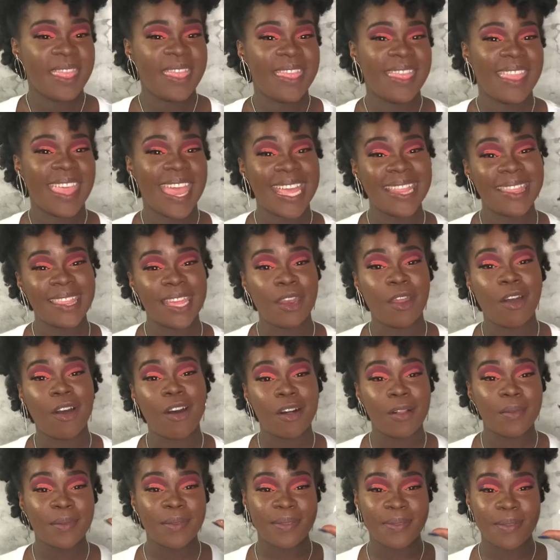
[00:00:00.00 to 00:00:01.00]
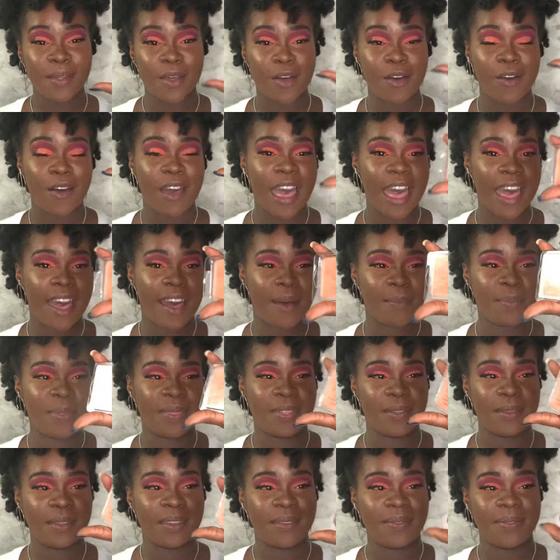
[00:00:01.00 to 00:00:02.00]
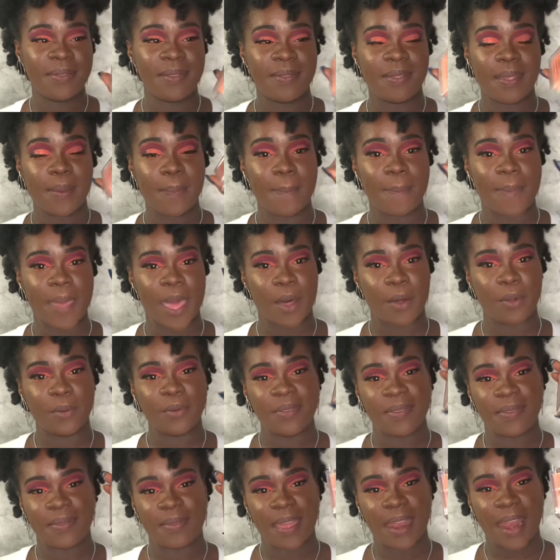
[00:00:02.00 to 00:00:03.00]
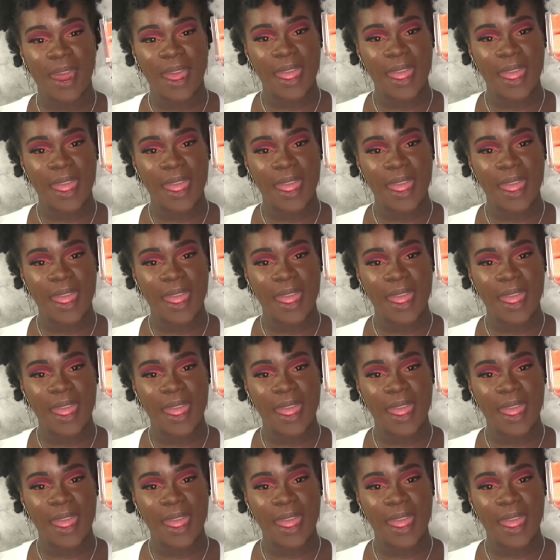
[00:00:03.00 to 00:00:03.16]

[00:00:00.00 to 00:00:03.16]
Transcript: And then also, um, so this is the melts that I